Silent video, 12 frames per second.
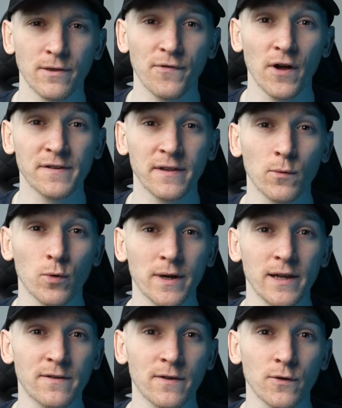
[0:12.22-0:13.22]
The first thing we'll
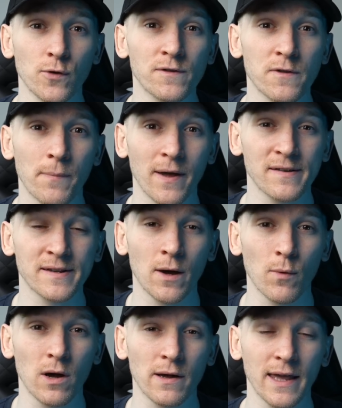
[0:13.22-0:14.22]
need to use the Base
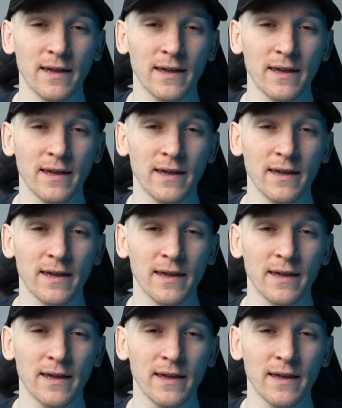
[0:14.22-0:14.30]
Network